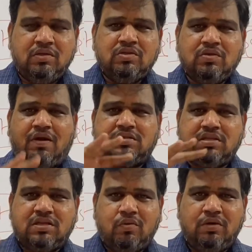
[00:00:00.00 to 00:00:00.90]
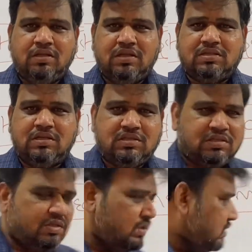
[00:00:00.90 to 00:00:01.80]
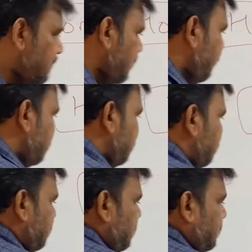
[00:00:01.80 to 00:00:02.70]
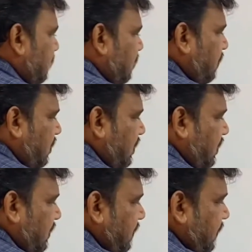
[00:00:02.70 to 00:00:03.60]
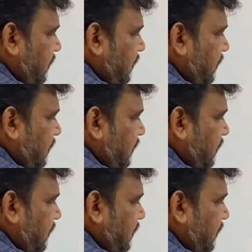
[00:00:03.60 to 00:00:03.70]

So what's the surrounding the cells? For imagine this is our body,